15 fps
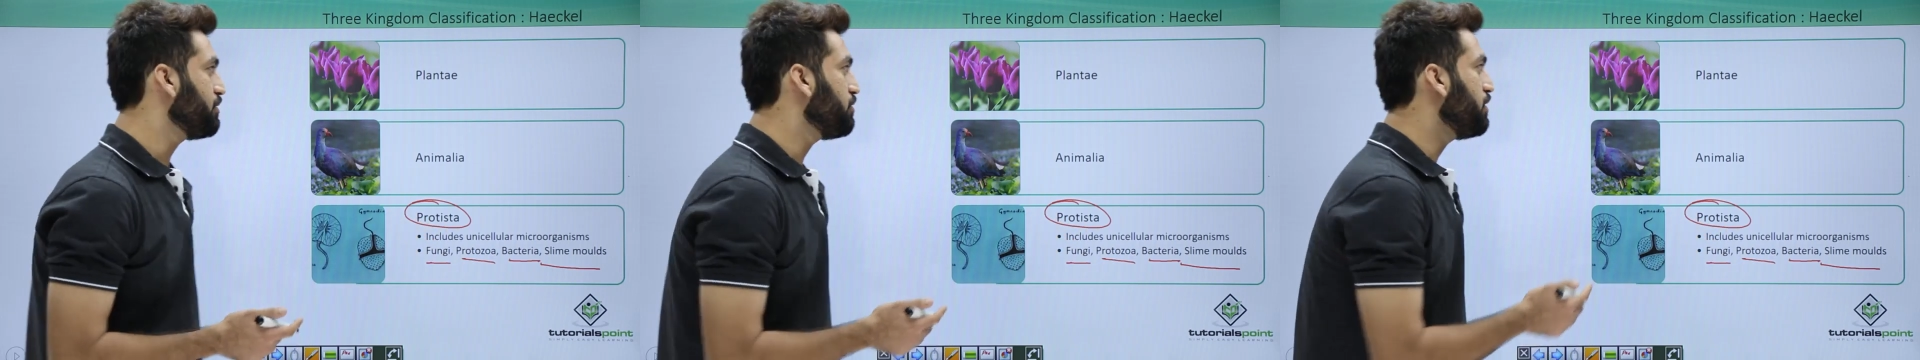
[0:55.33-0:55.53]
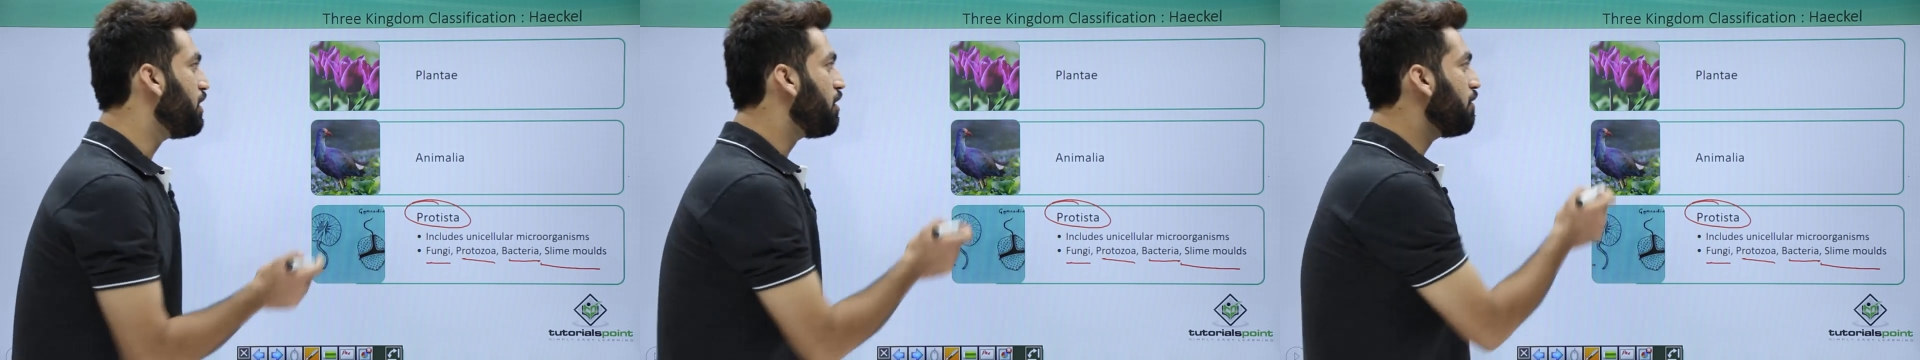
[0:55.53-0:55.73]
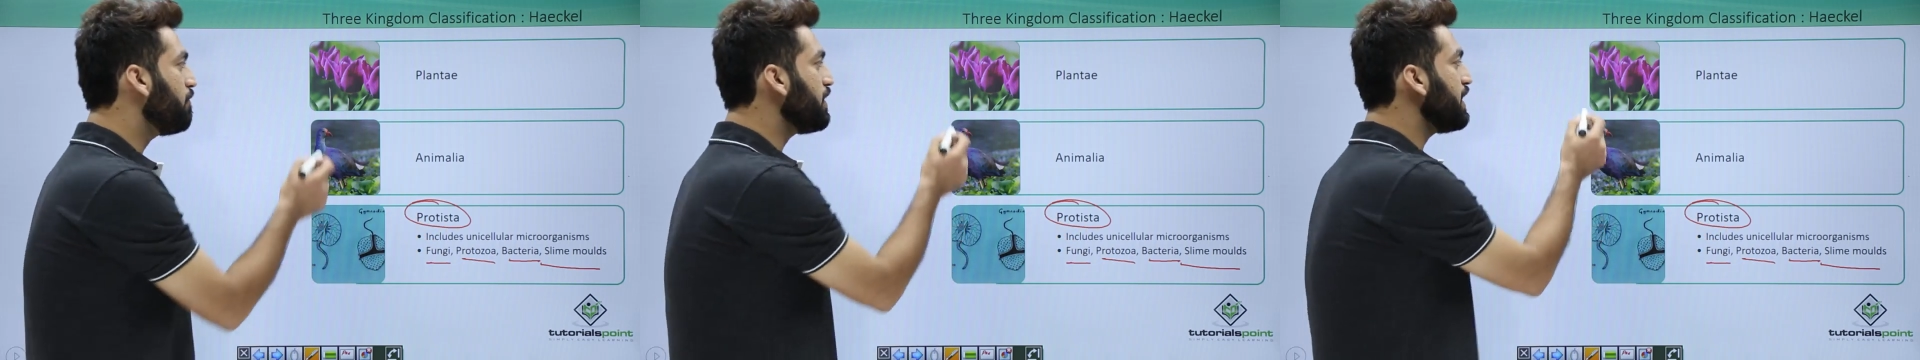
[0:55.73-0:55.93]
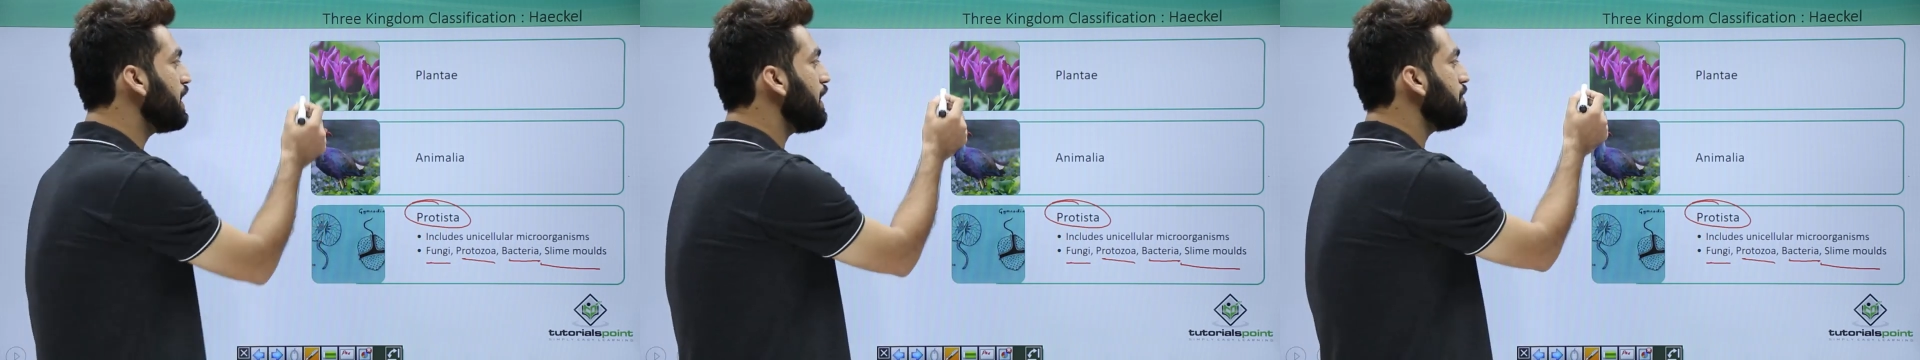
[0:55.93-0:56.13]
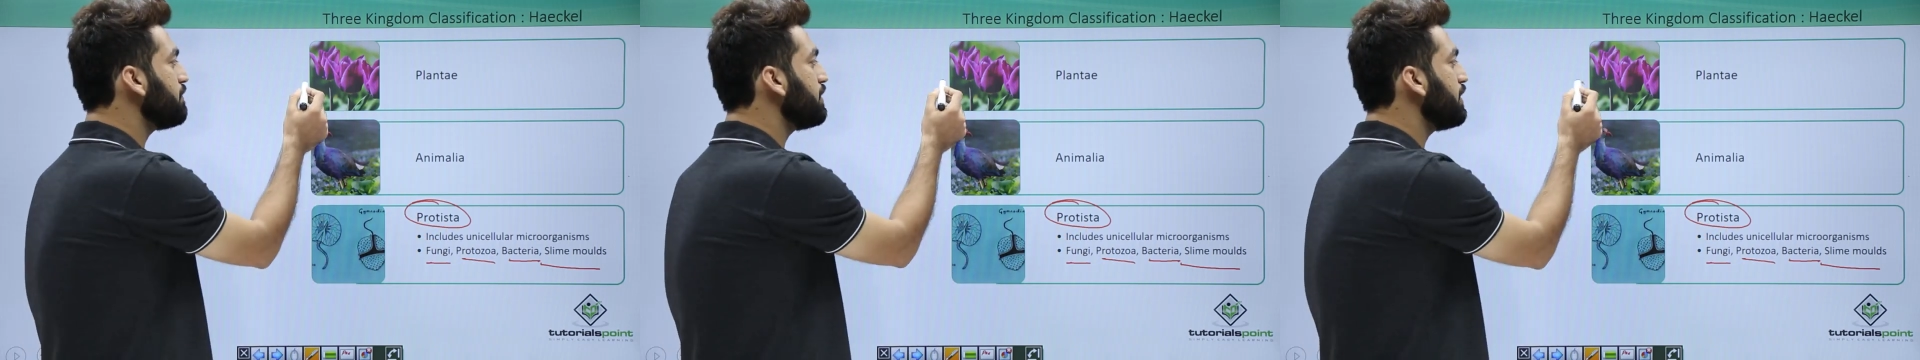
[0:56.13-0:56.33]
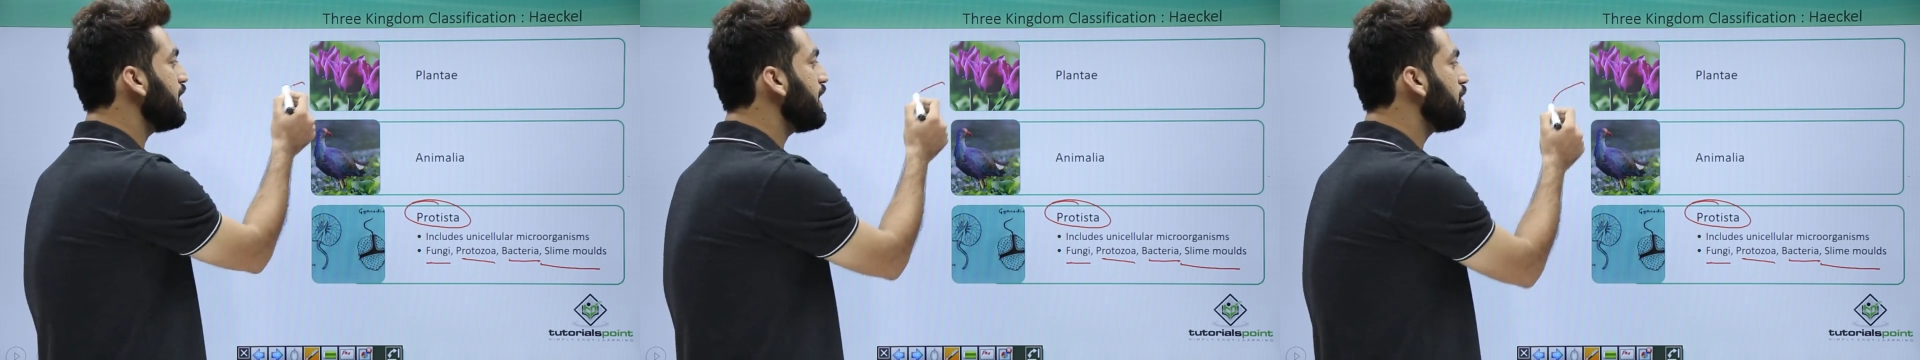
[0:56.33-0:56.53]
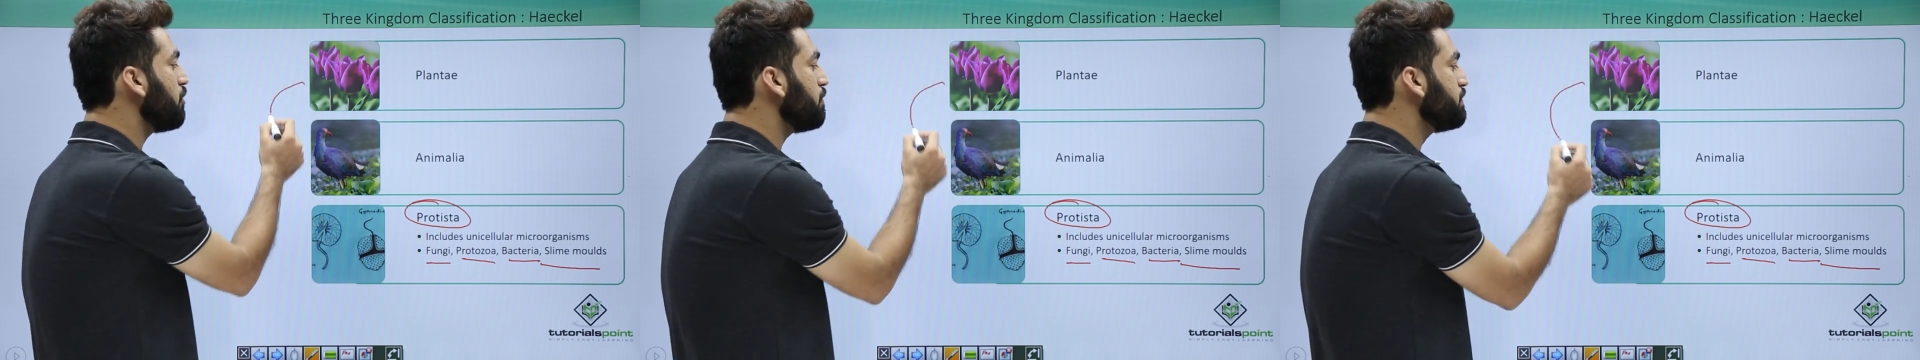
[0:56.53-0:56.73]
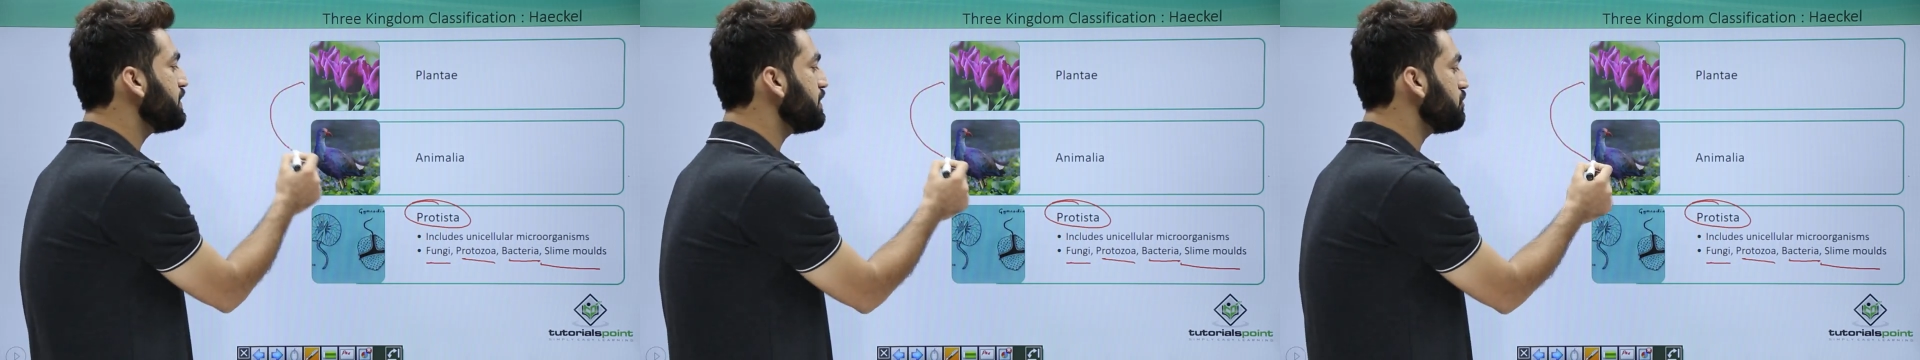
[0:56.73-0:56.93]
So now we have three
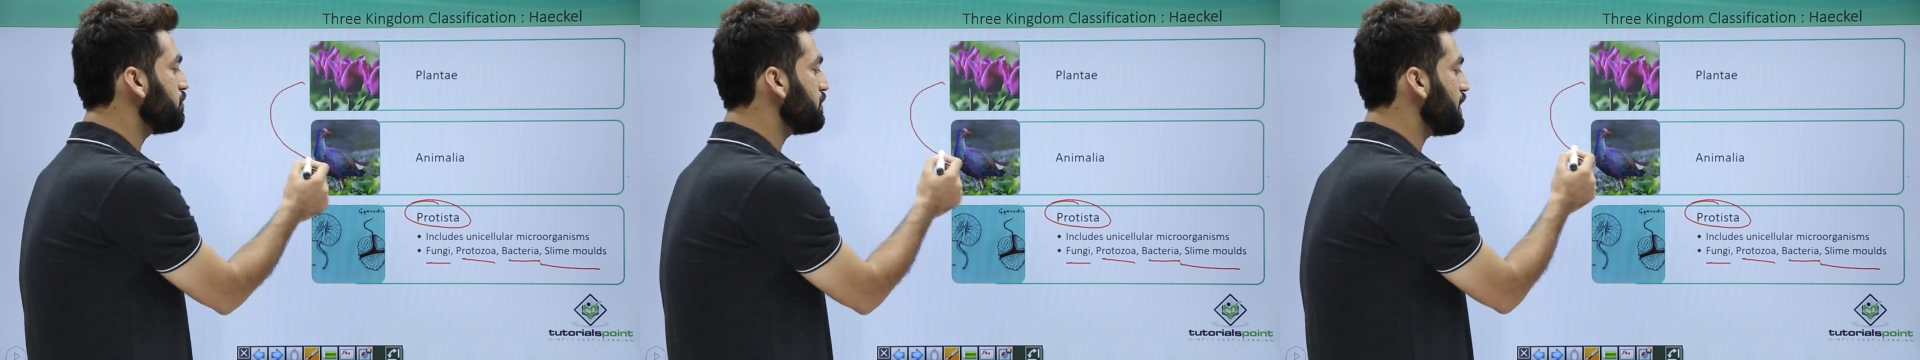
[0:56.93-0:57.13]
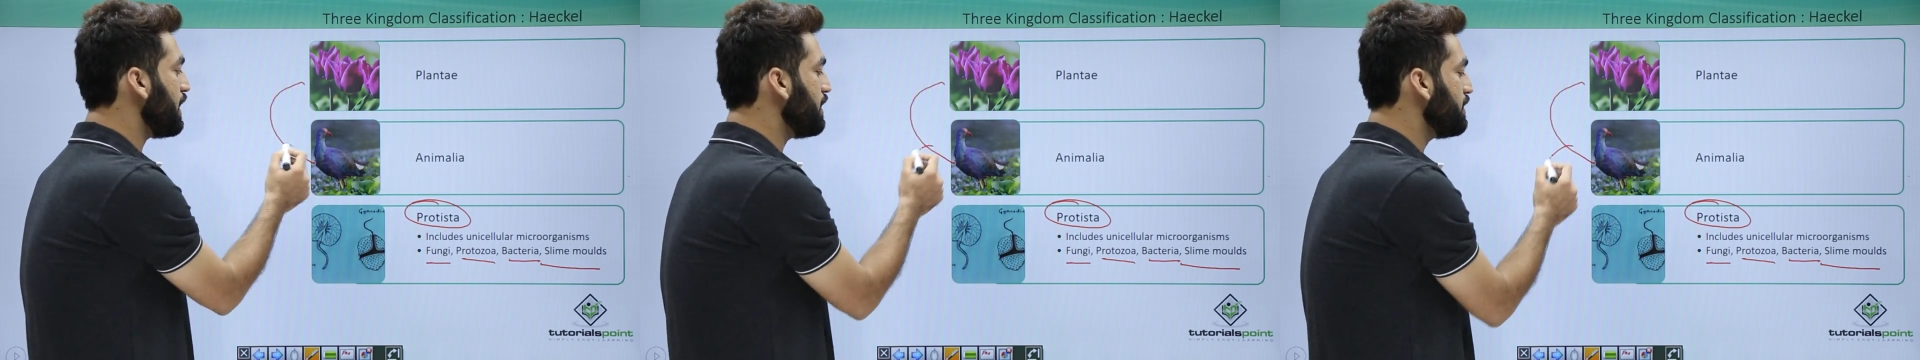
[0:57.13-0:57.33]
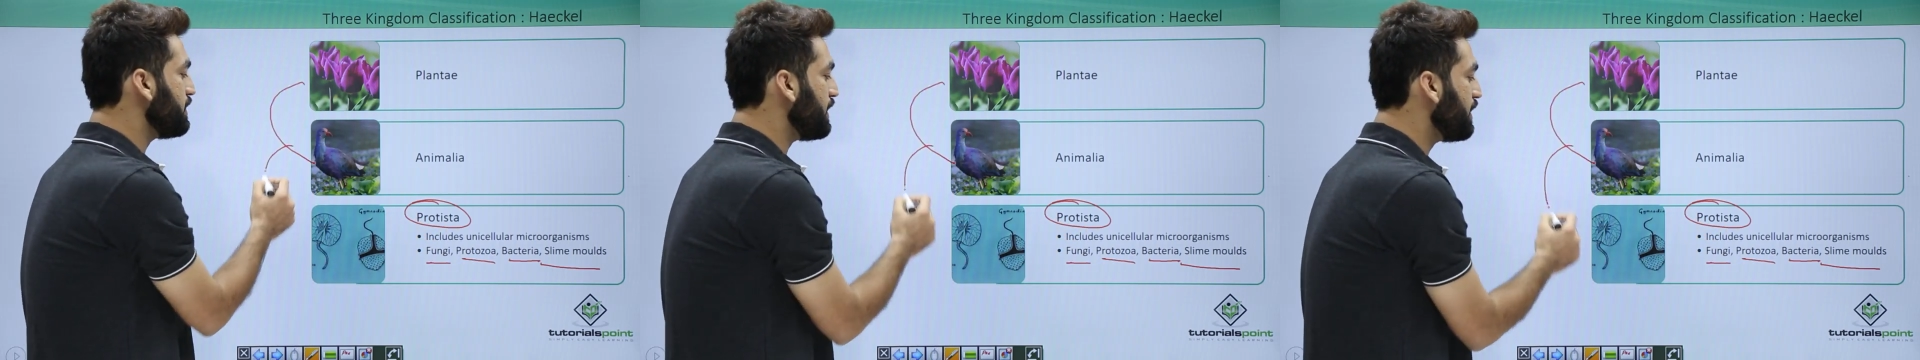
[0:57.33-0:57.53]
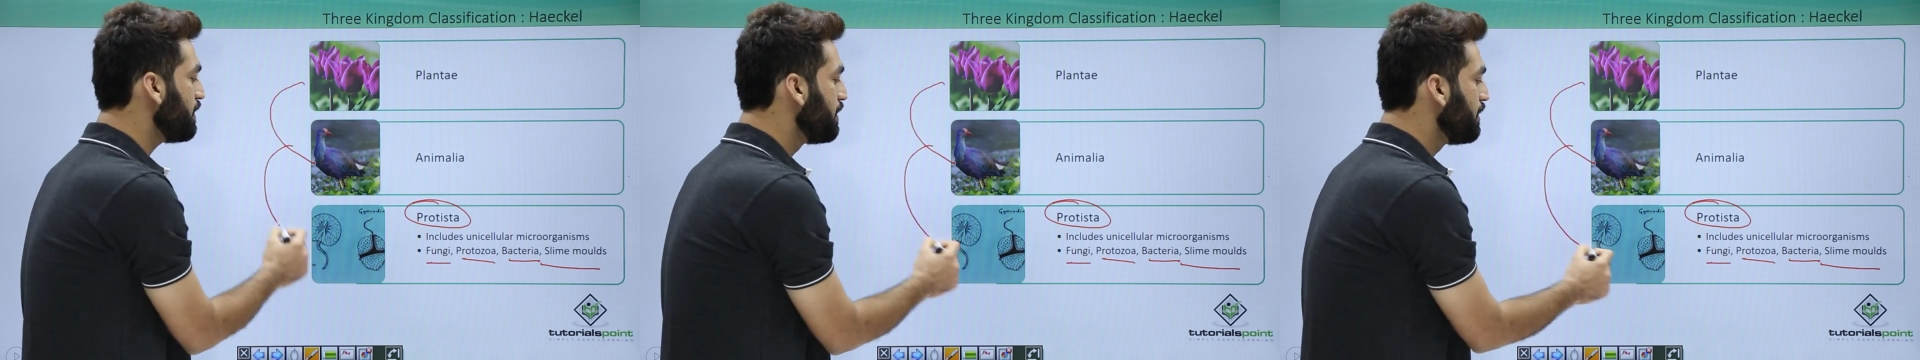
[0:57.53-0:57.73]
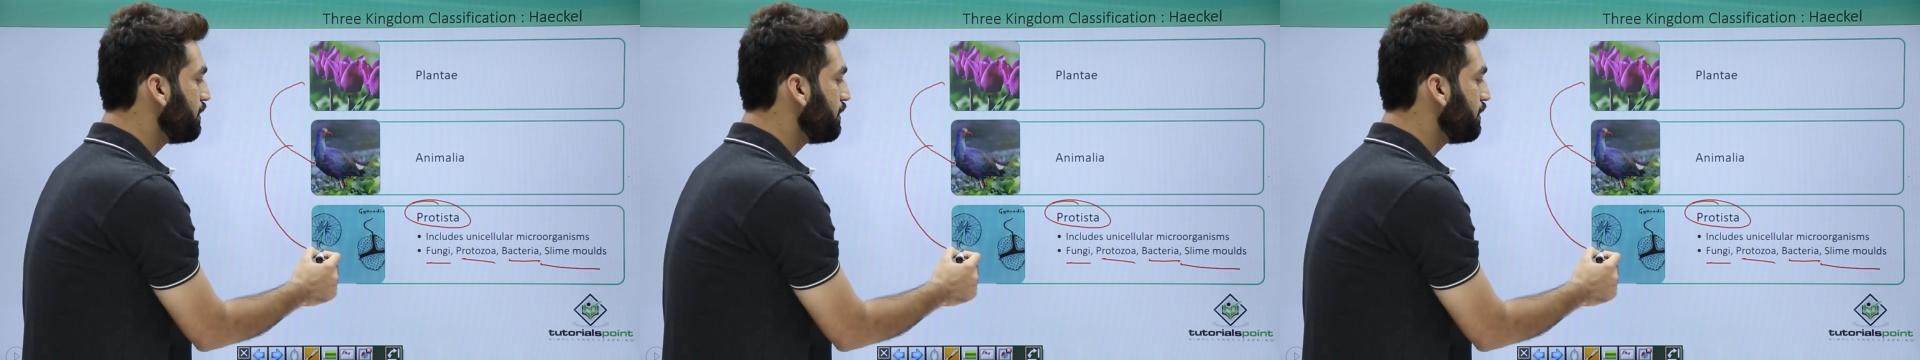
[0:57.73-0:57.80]
groups in totality.